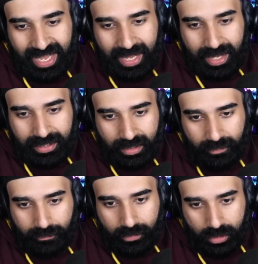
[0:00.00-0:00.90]
Is that the
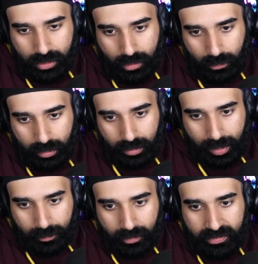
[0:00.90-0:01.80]
fish, the one
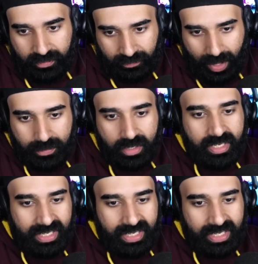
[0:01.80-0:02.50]
that moves and flops around?